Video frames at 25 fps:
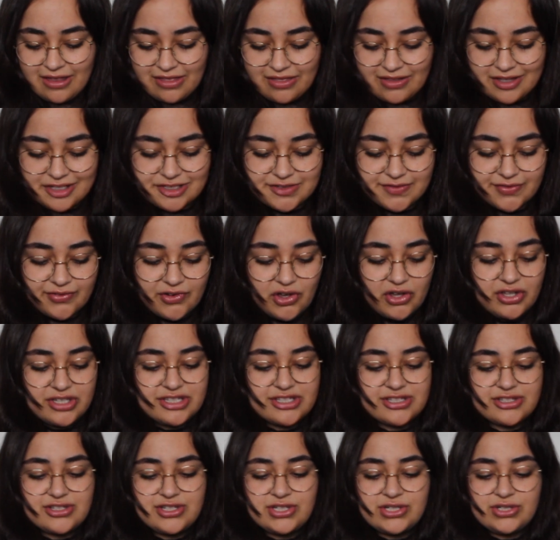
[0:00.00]
These
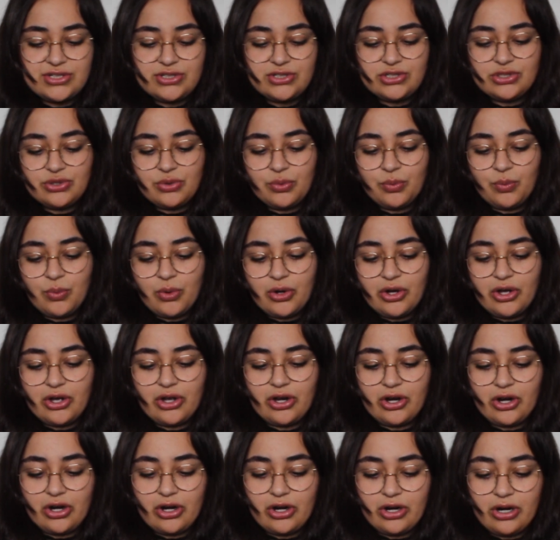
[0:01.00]
first two
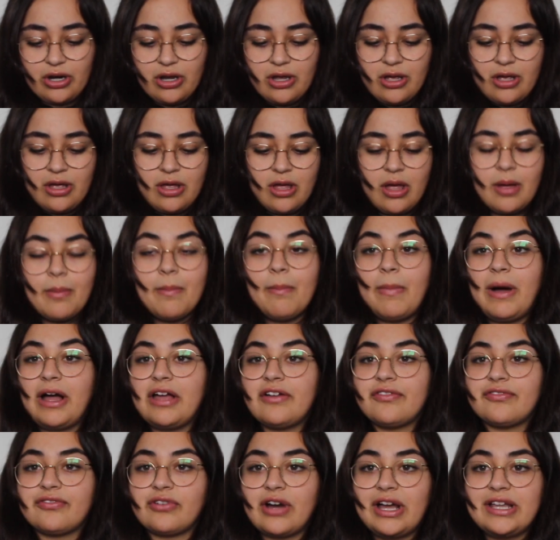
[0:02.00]
were
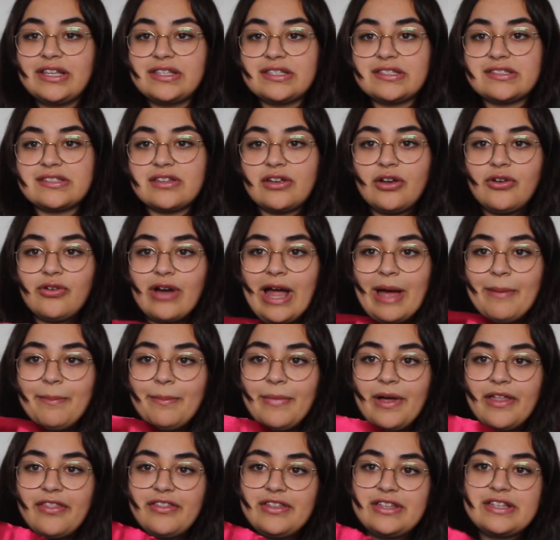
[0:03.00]
my friend's
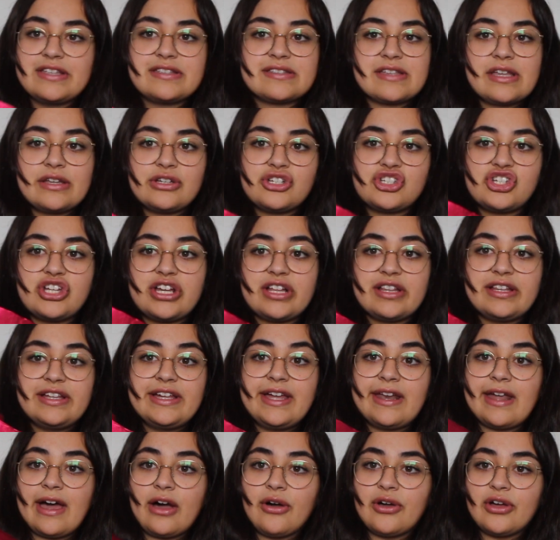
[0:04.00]
grandmother's and she
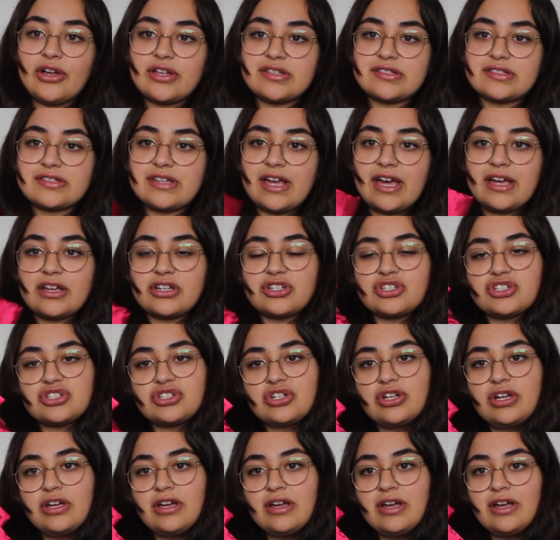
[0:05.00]
cleared out her
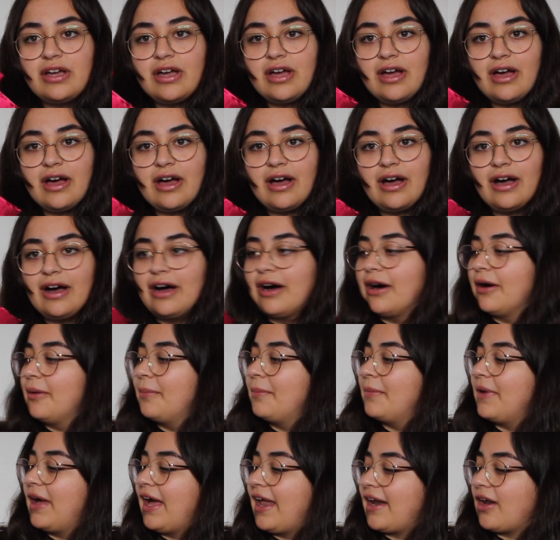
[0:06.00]
stash,
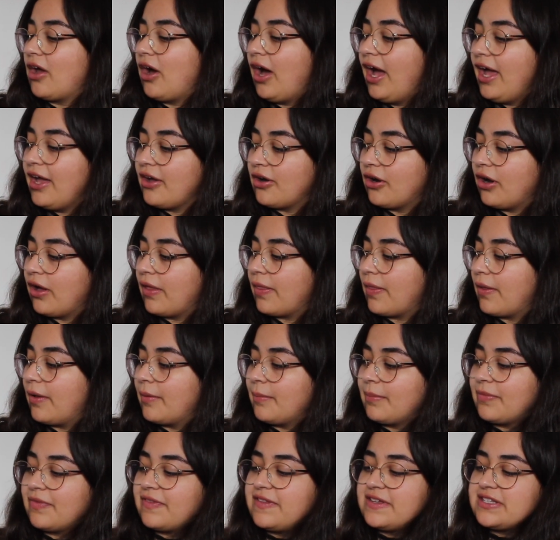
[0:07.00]
and I got them.